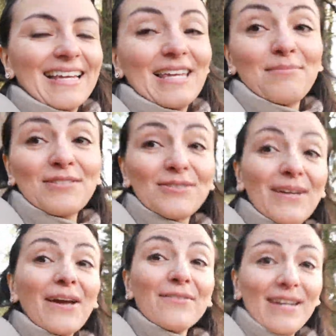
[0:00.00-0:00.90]
Keep on
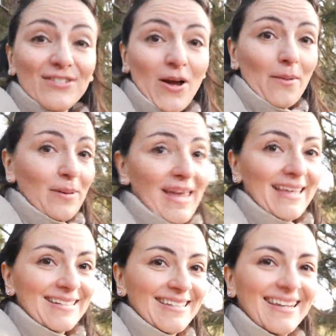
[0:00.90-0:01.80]
doing a great job
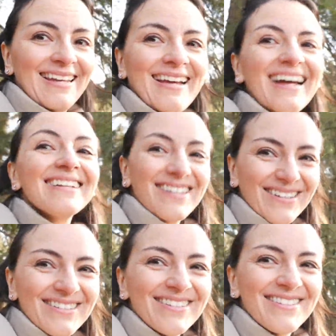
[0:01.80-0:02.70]
and I'll
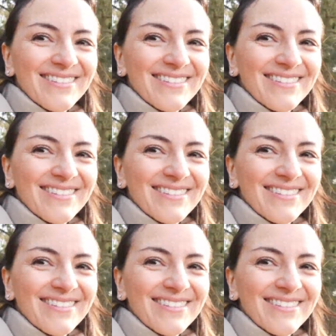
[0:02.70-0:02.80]
talk to you